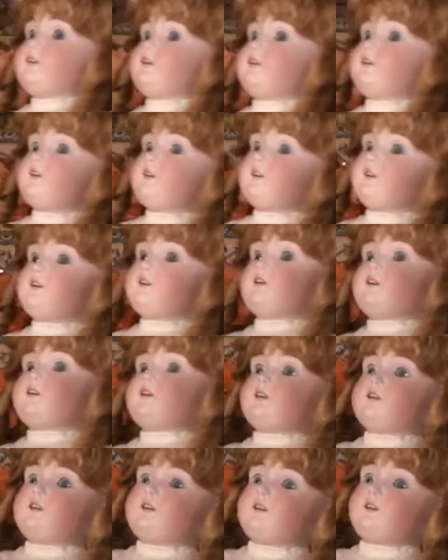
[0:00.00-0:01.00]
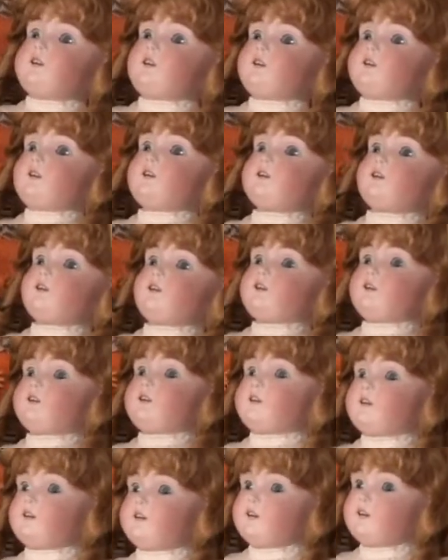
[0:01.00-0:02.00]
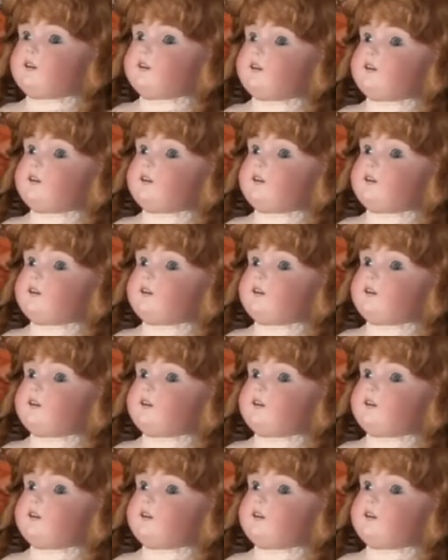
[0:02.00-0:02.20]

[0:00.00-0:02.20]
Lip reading: The person shown says nothing.